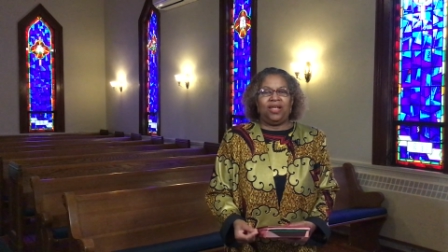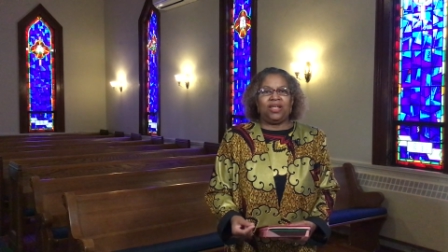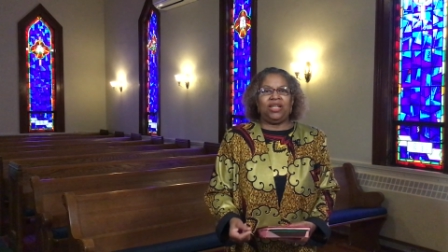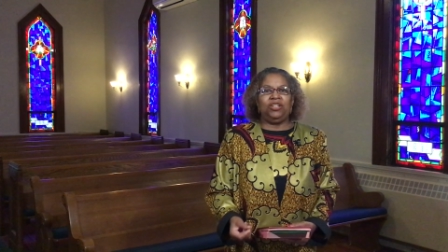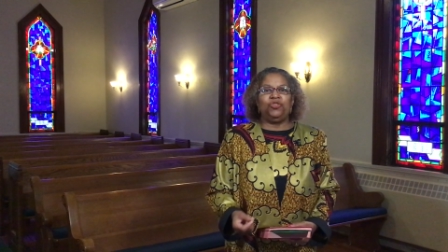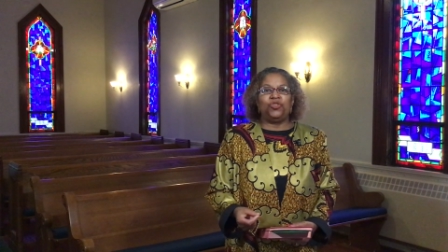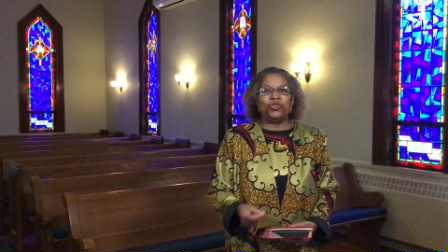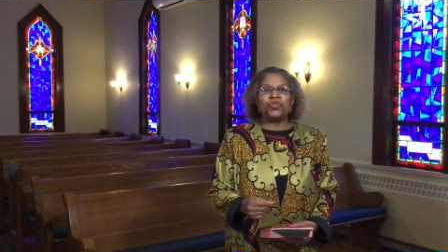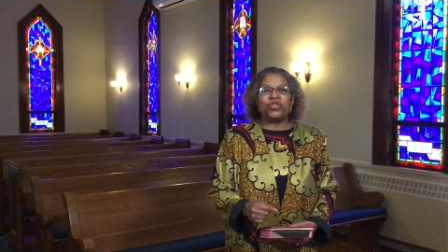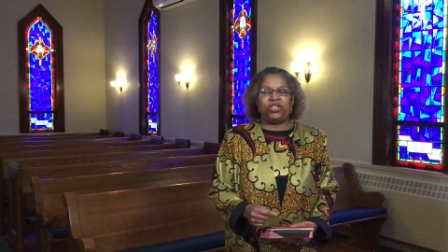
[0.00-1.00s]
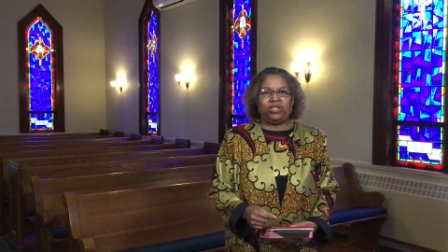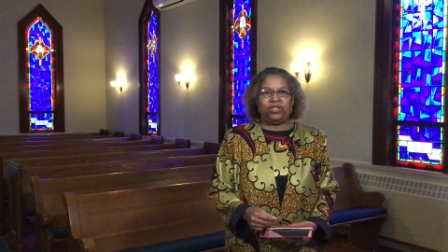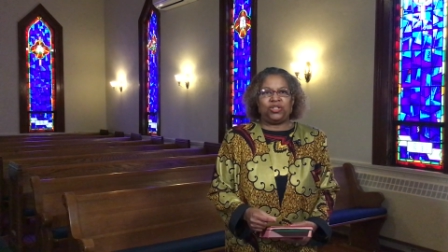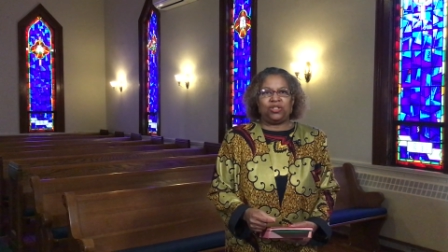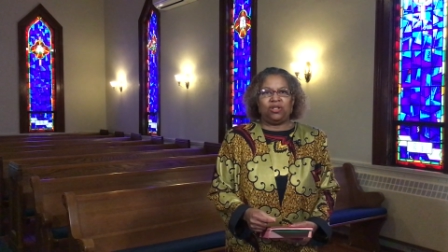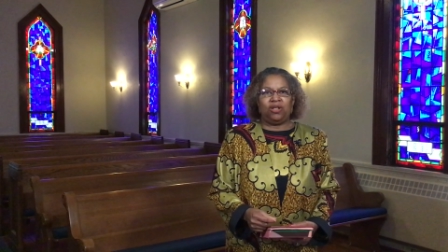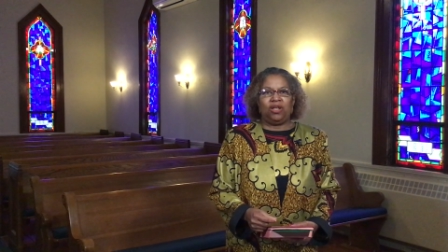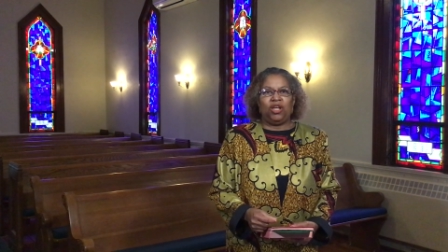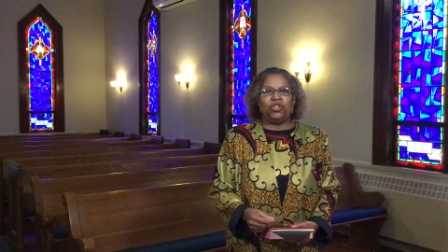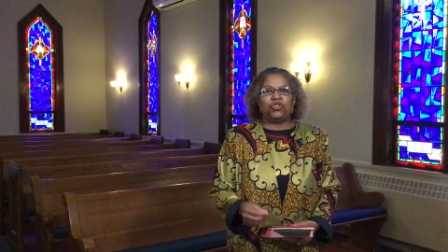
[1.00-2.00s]
King Xerxes
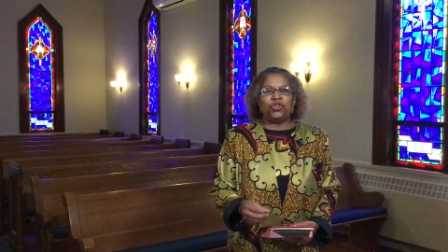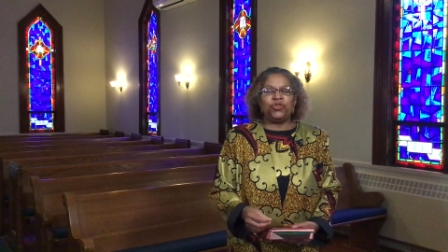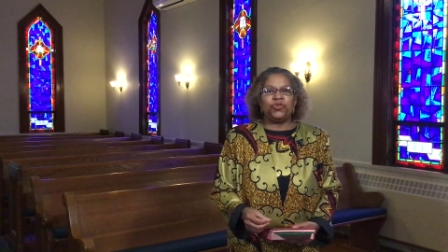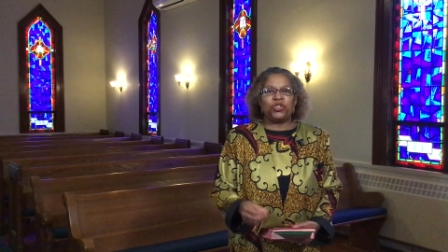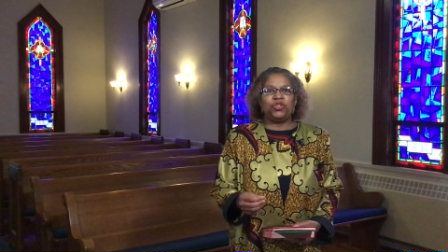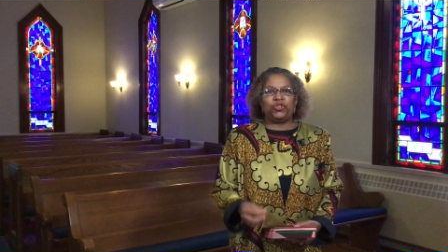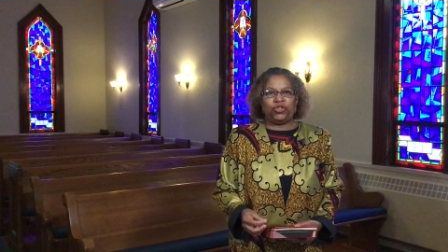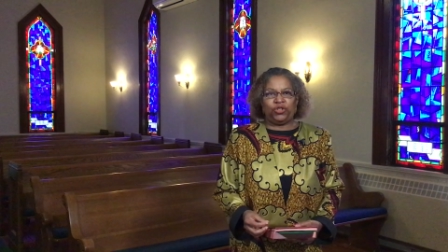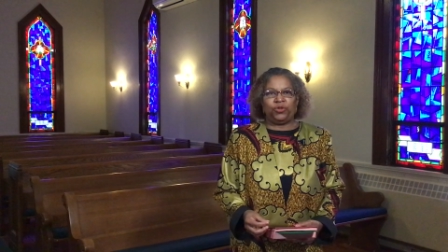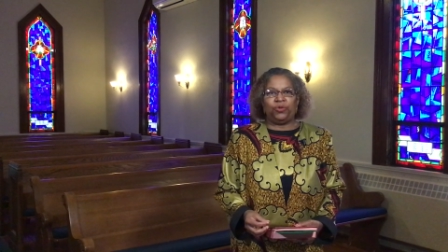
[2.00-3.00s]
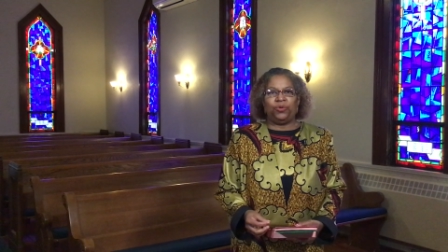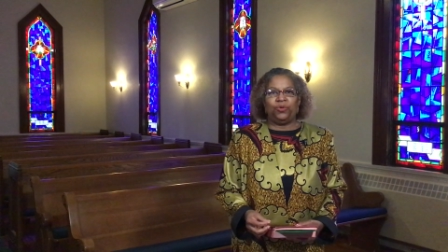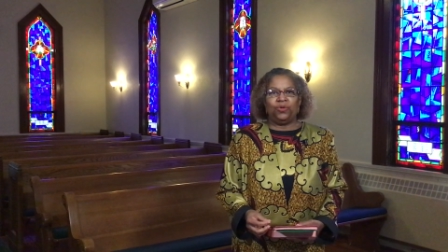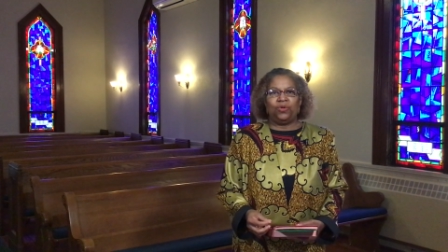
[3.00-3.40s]
turned to